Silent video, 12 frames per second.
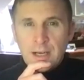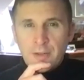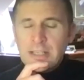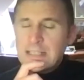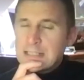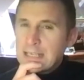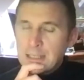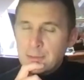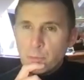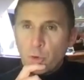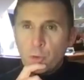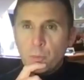I think it's getting
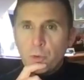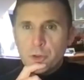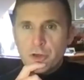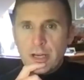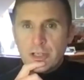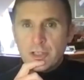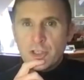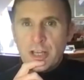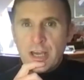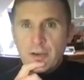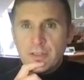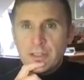more and more traction
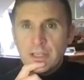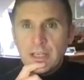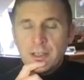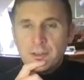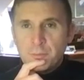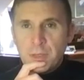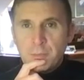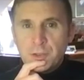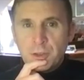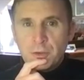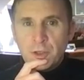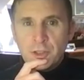now. people
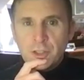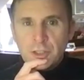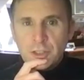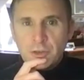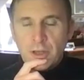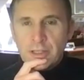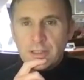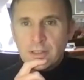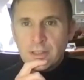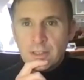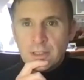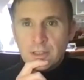don't look at you like
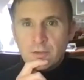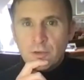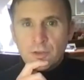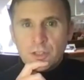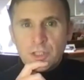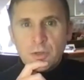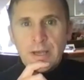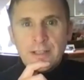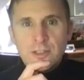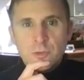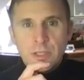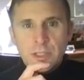you've got two
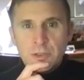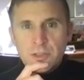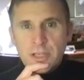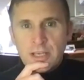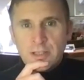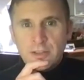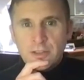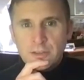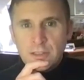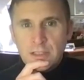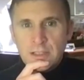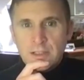heads when you say that
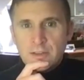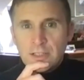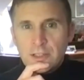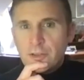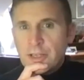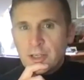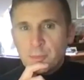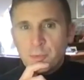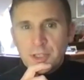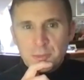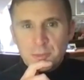they don't know how to breathe